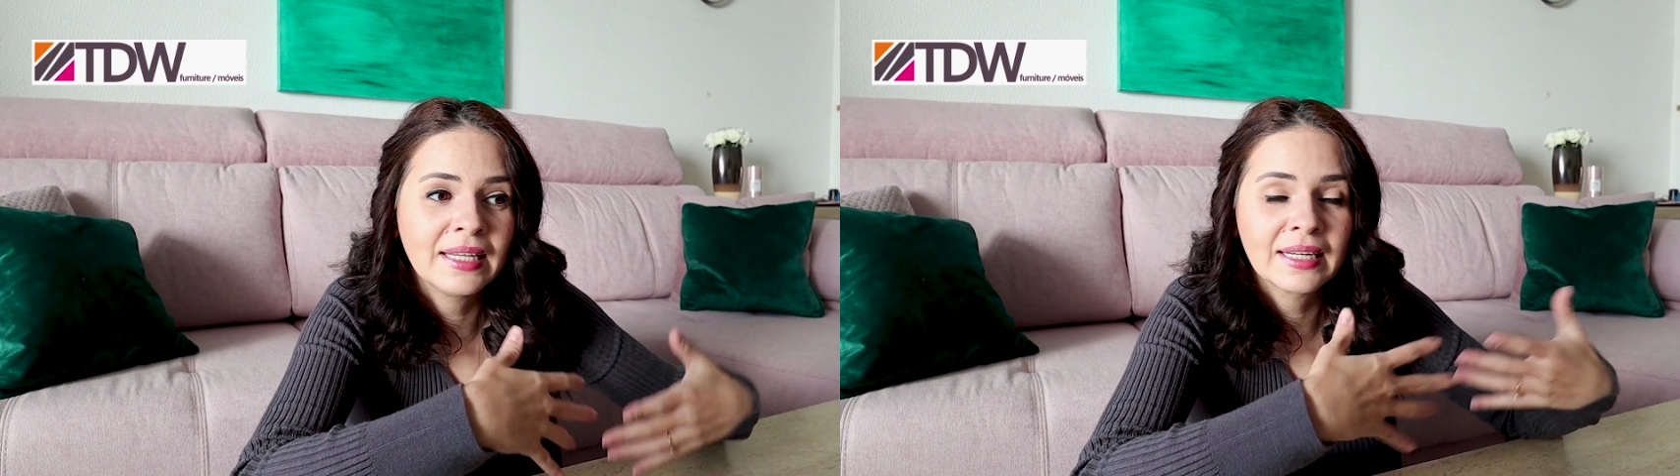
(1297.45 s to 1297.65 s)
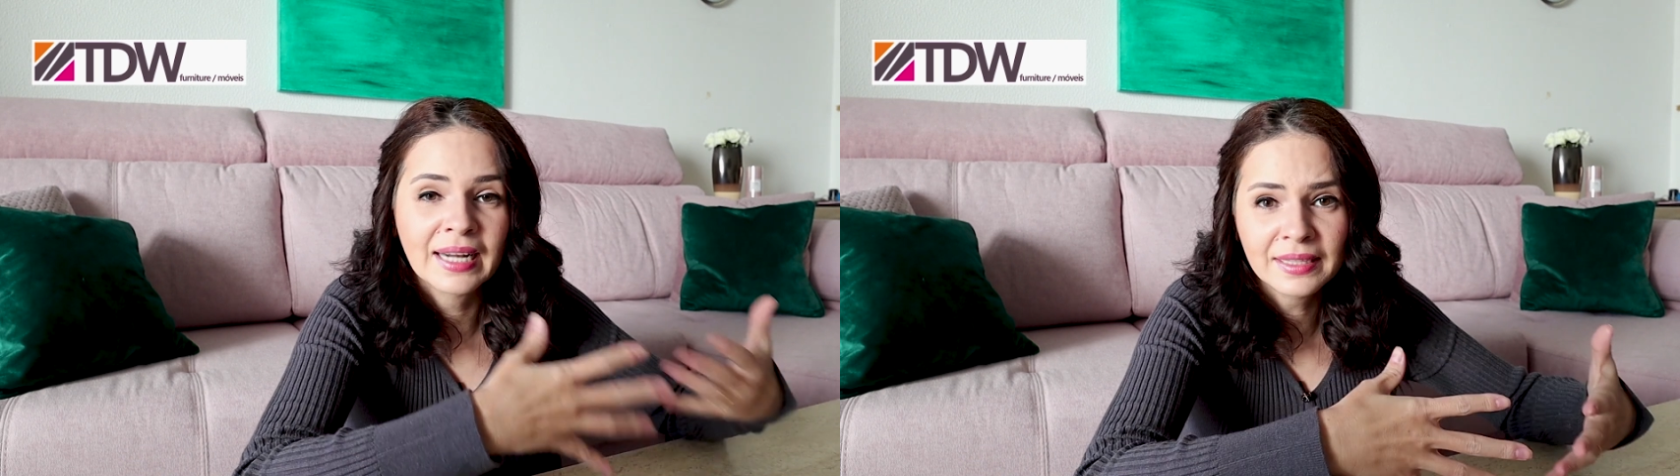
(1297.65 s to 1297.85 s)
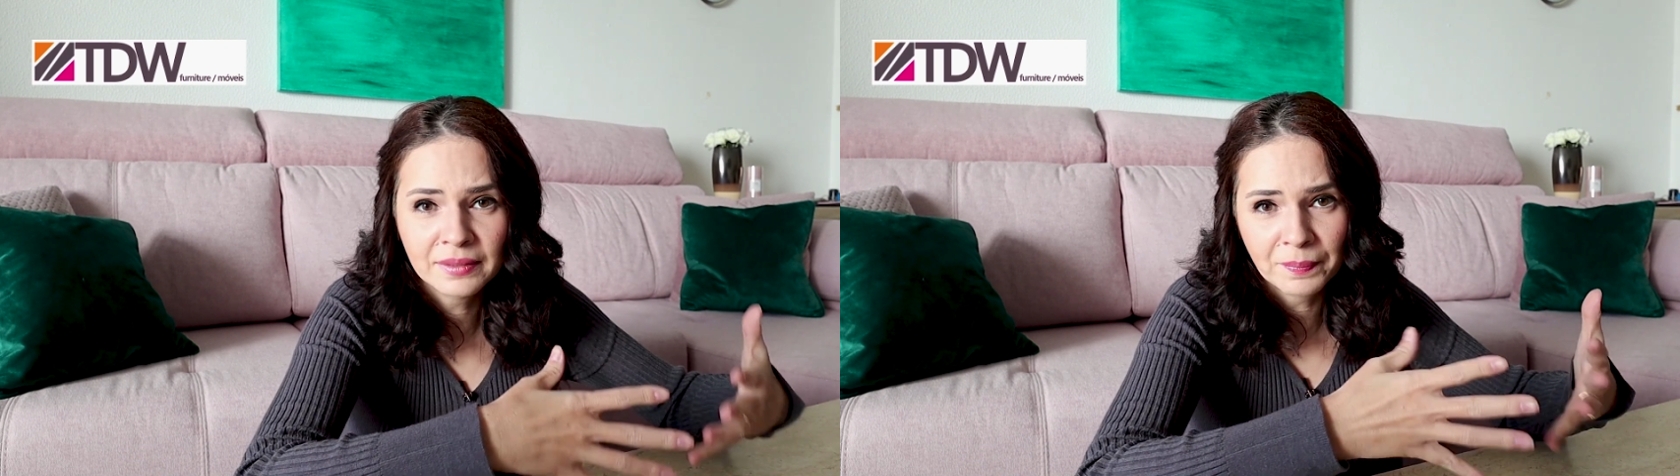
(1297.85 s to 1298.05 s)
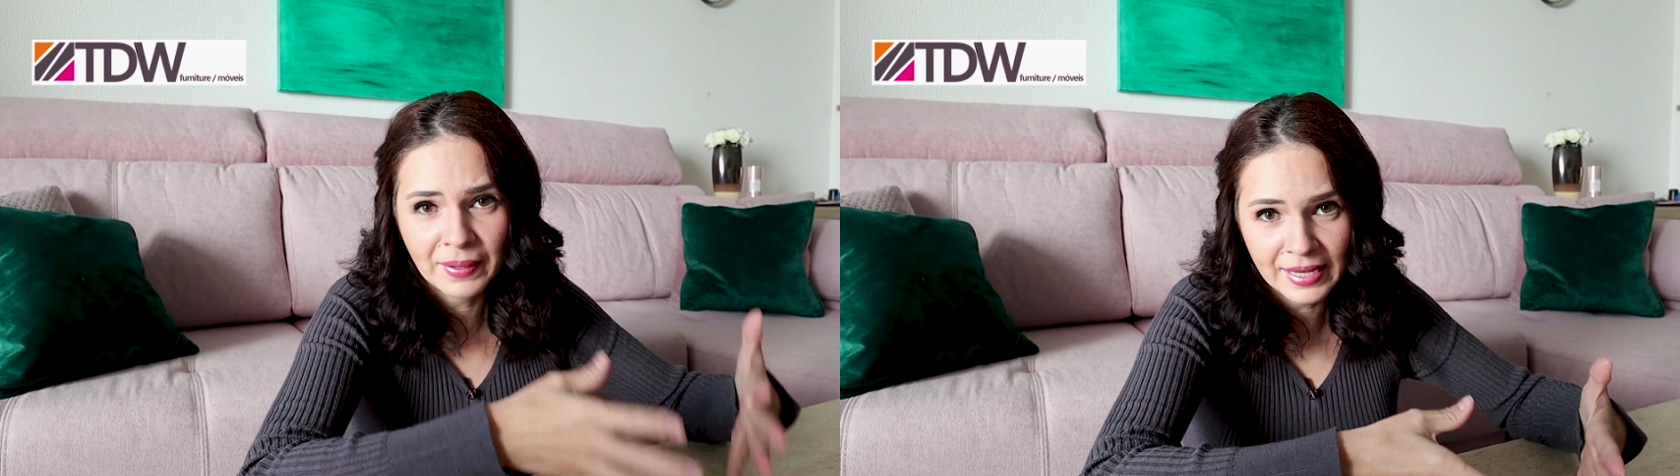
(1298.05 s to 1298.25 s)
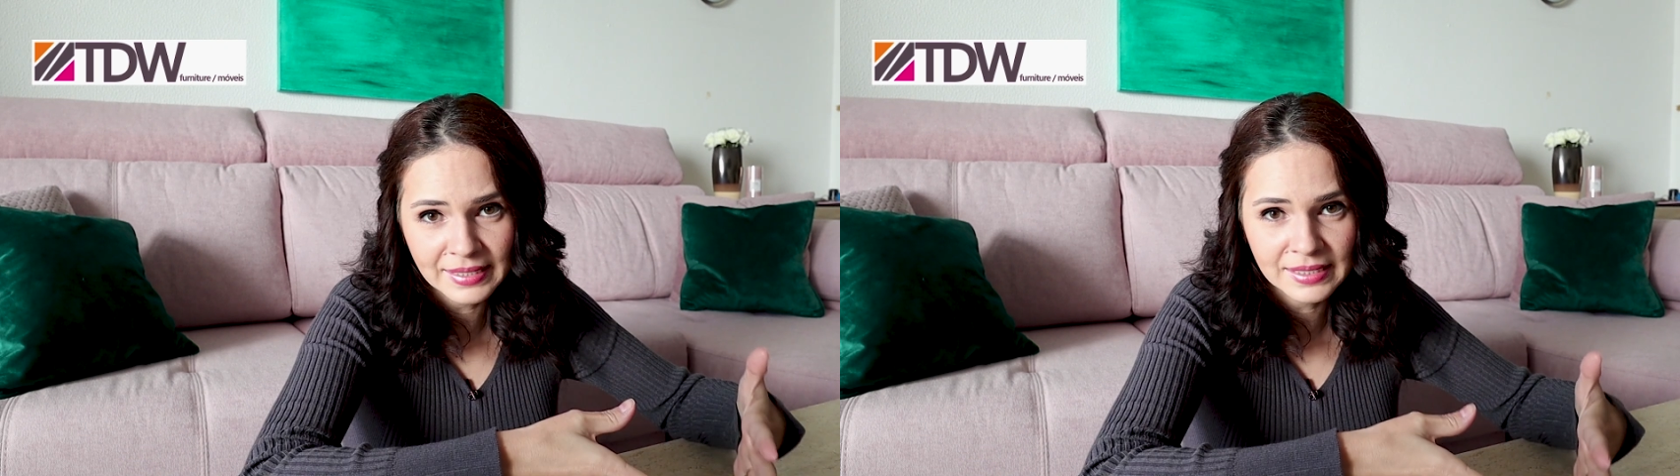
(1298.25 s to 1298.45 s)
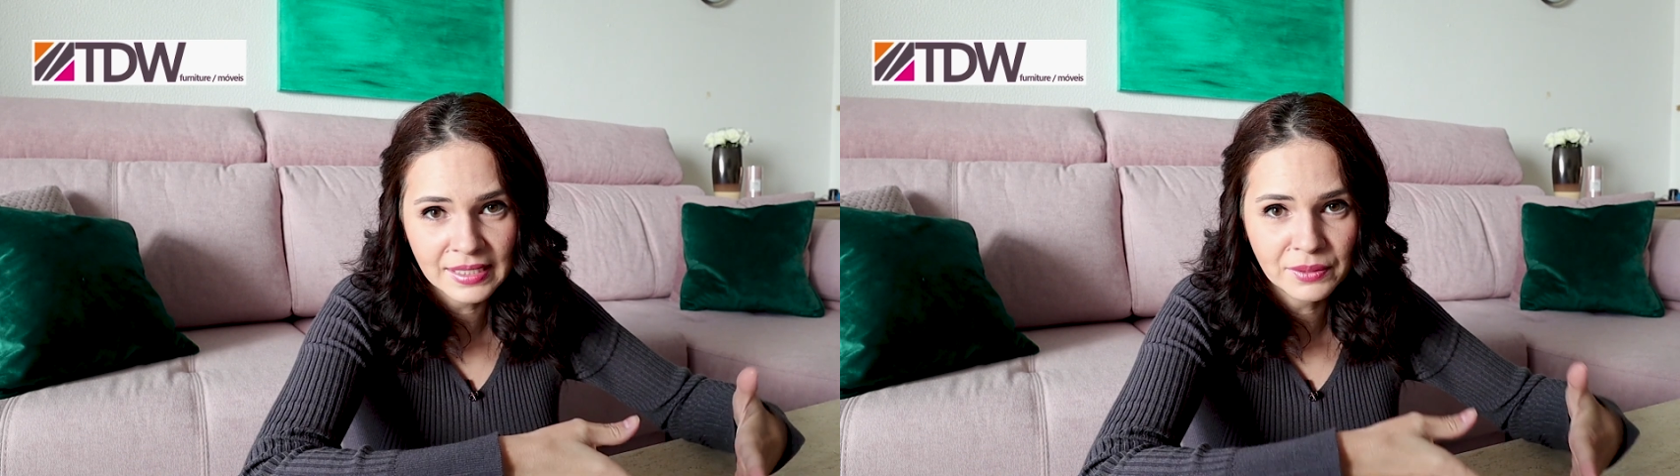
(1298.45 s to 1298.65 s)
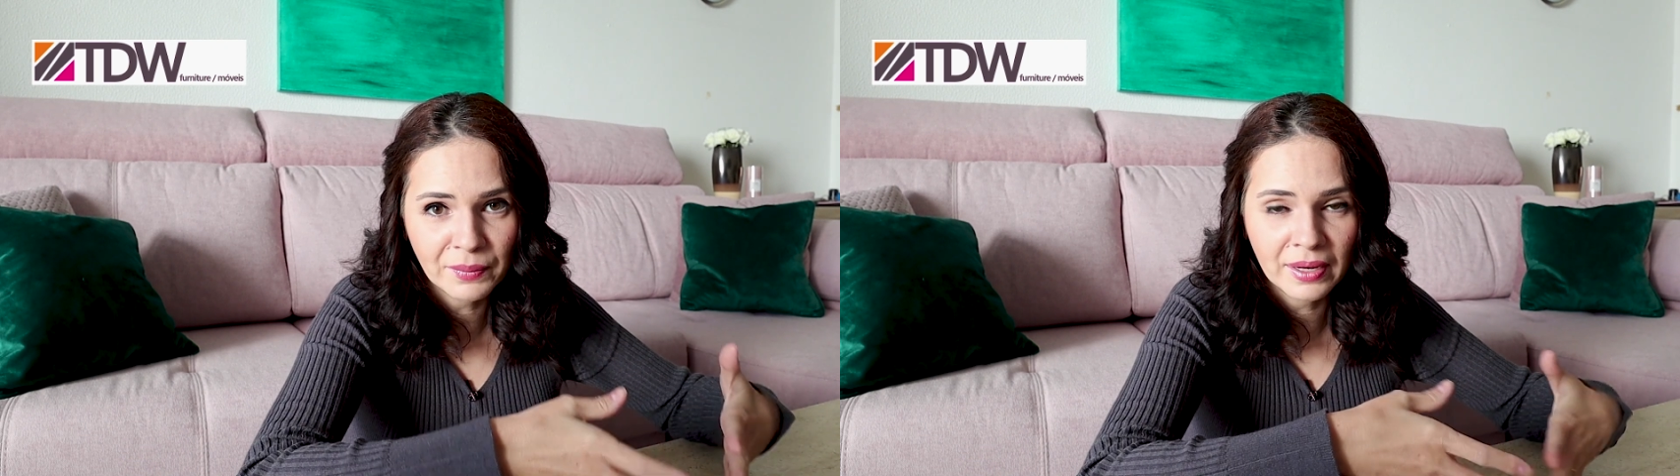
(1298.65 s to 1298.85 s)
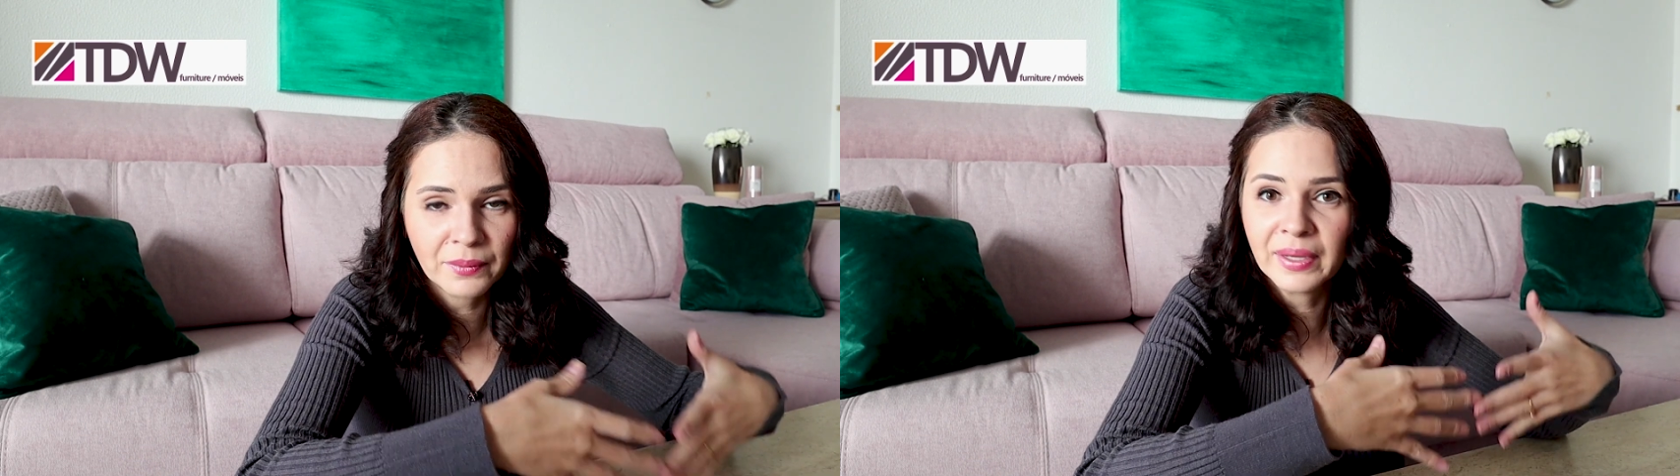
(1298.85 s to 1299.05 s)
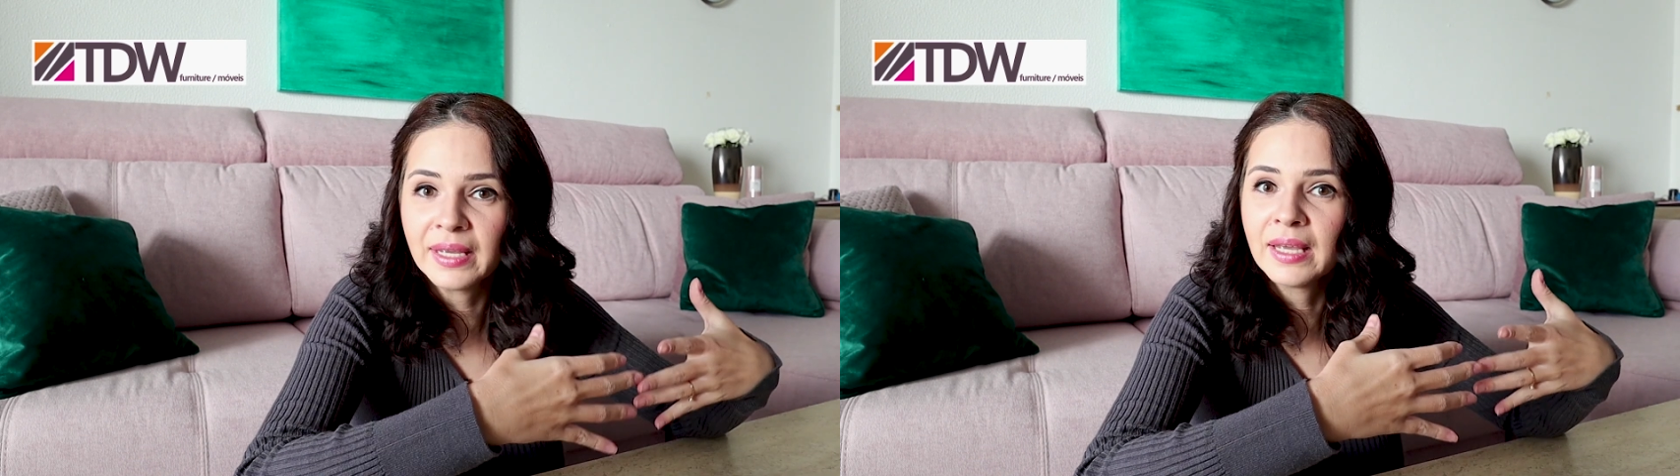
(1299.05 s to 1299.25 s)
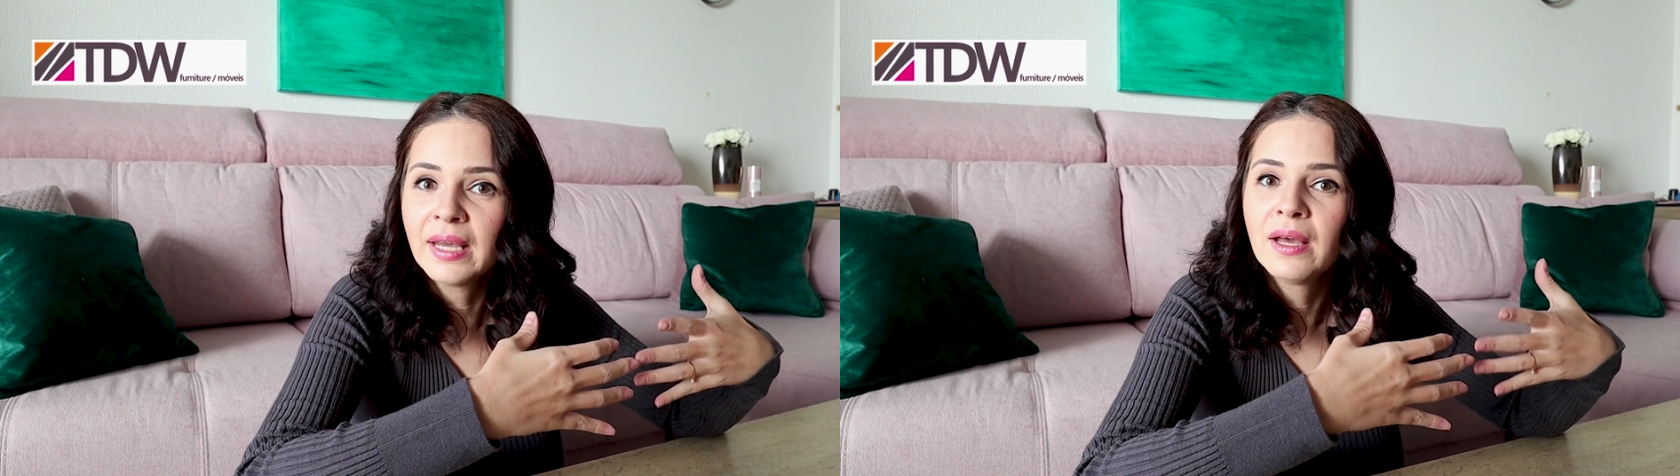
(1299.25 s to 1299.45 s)
in other places where
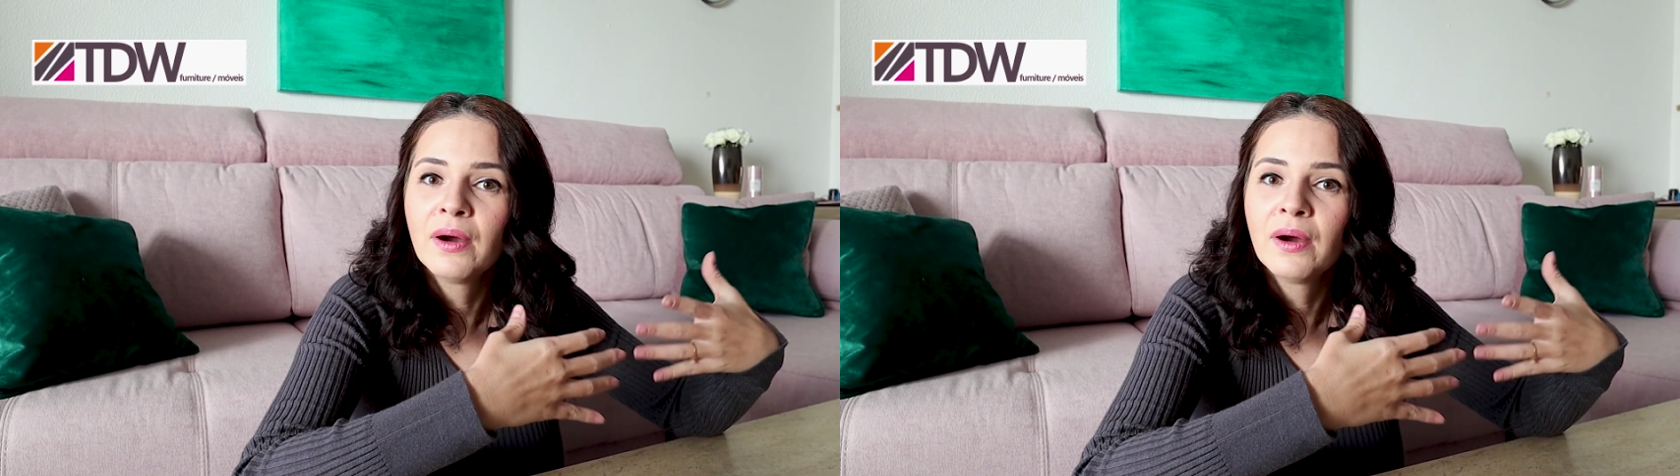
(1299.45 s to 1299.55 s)
we